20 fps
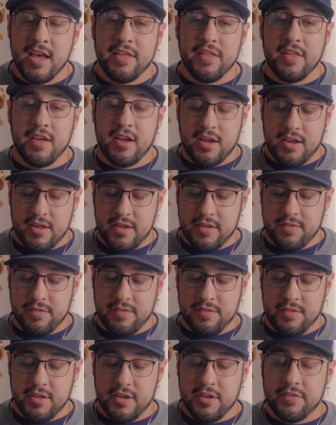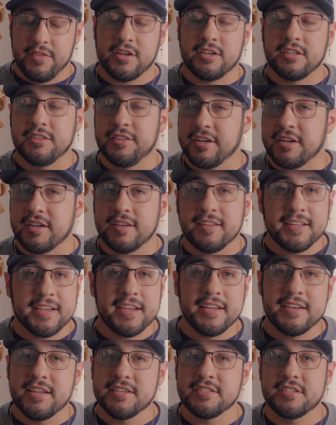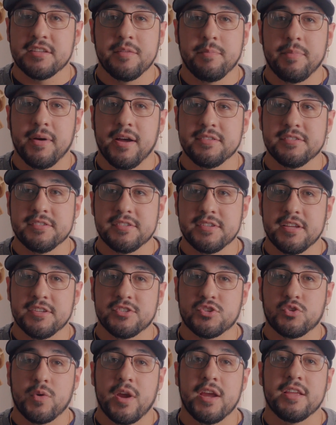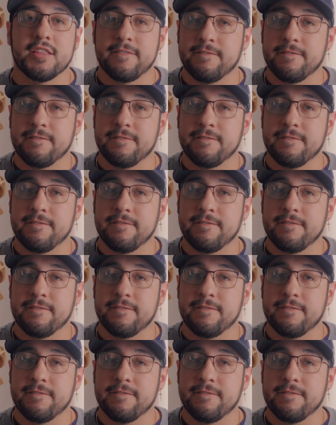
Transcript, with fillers: uh, the, the, the clickiness of the buttons is great.